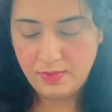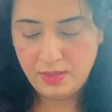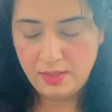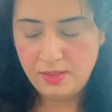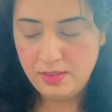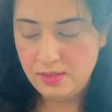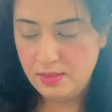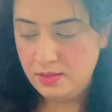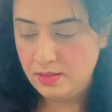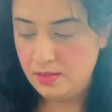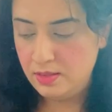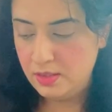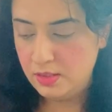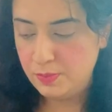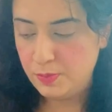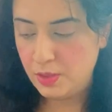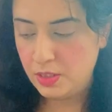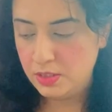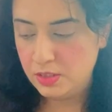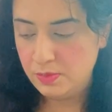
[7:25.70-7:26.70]
because it's
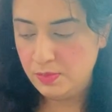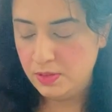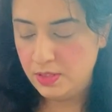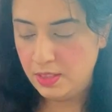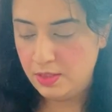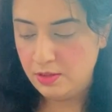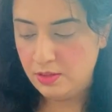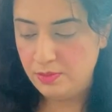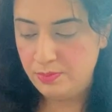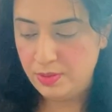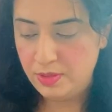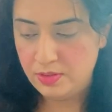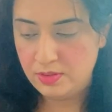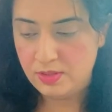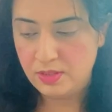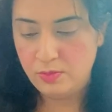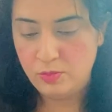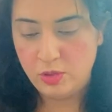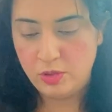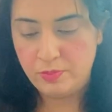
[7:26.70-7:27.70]
possible they could have been
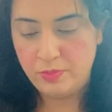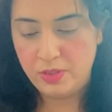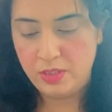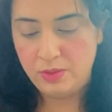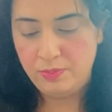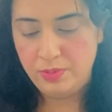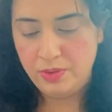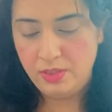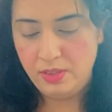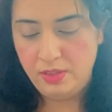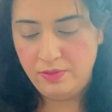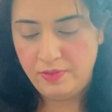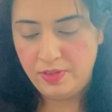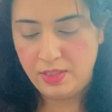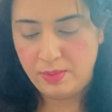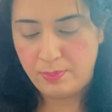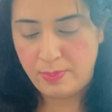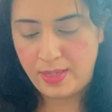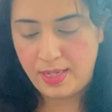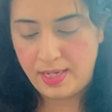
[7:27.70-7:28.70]
somewhat manipulative in
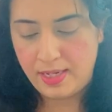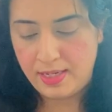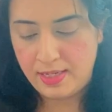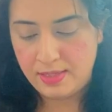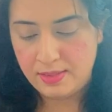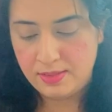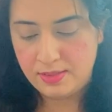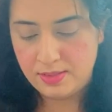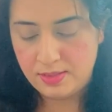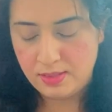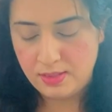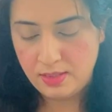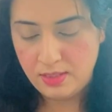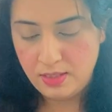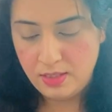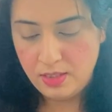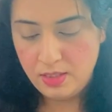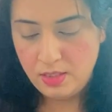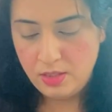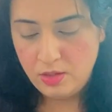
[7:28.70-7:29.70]
the past
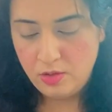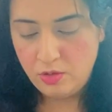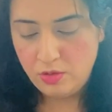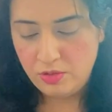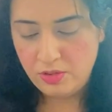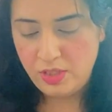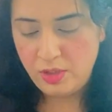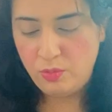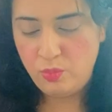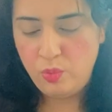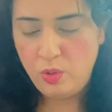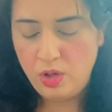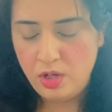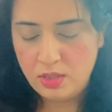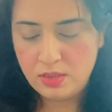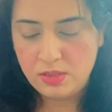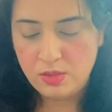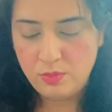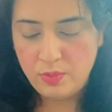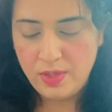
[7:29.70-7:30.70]
or they
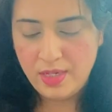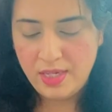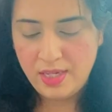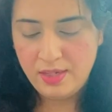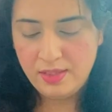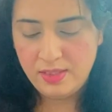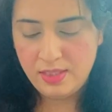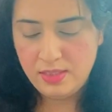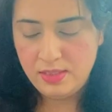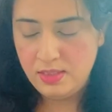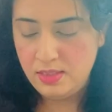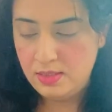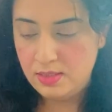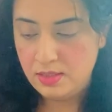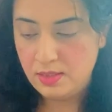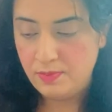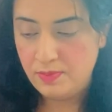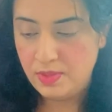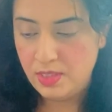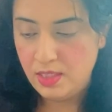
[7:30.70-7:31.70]
walked away. They did
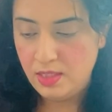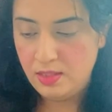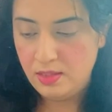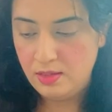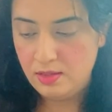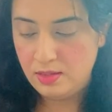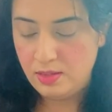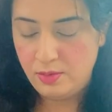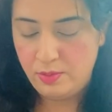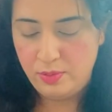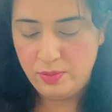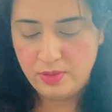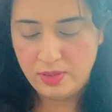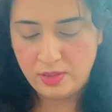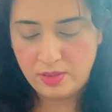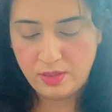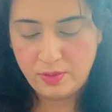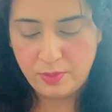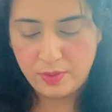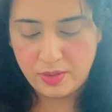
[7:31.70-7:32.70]
something they,
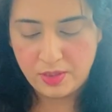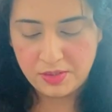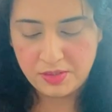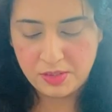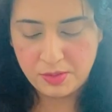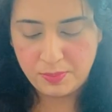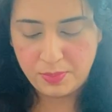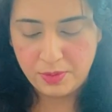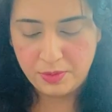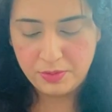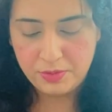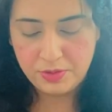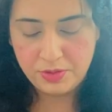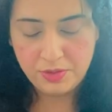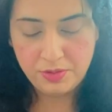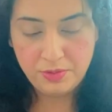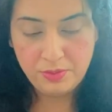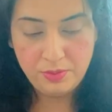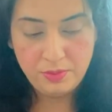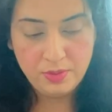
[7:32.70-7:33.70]
that they were not supposed
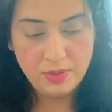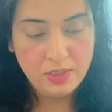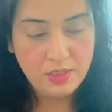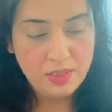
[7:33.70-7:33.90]
to.